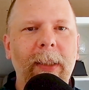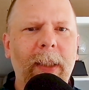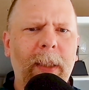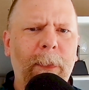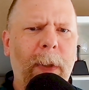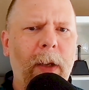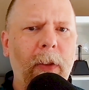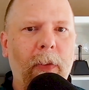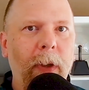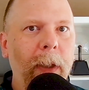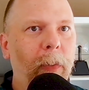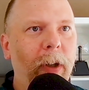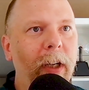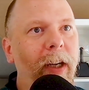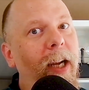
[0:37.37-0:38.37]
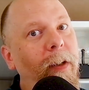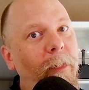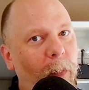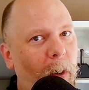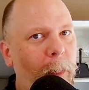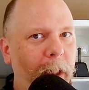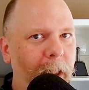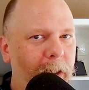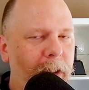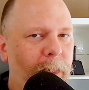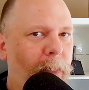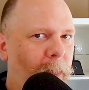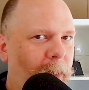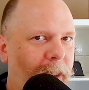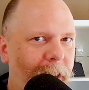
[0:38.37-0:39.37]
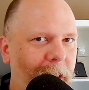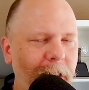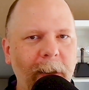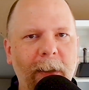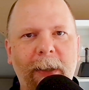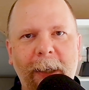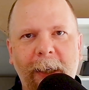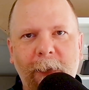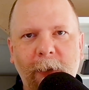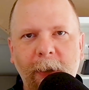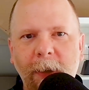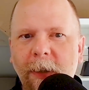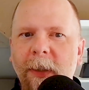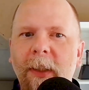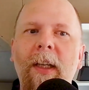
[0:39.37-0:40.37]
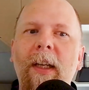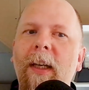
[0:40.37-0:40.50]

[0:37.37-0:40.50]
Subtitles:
That's about 3.84 pages per mistake on average.